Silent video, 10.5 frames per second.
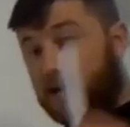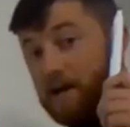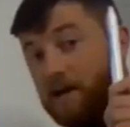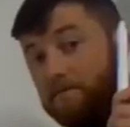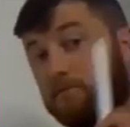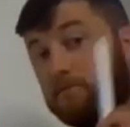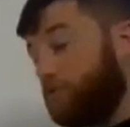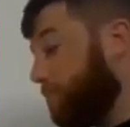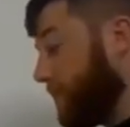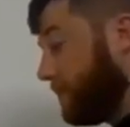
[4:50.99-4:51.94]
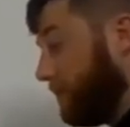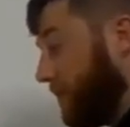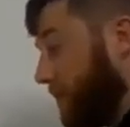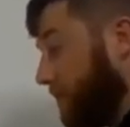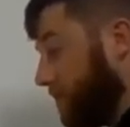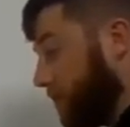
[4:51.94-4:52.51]
are much bigger than
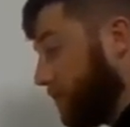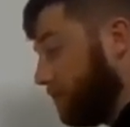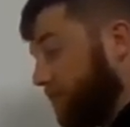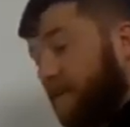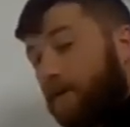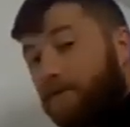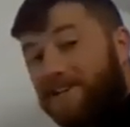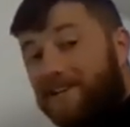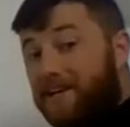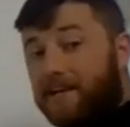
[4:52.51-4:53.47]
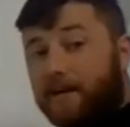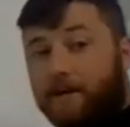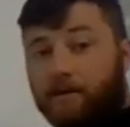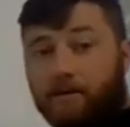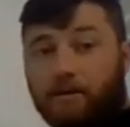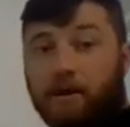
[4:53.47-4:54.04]
anything that can be found in here
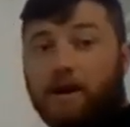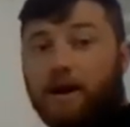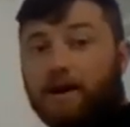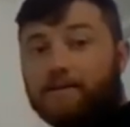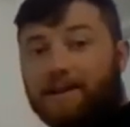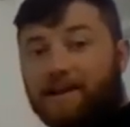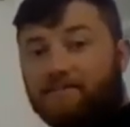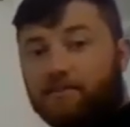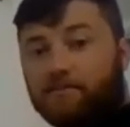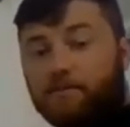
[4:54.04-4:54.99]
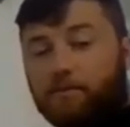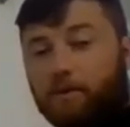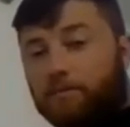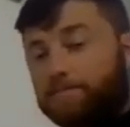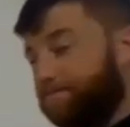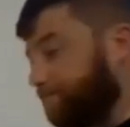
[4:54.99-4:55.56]
at the level of the problem.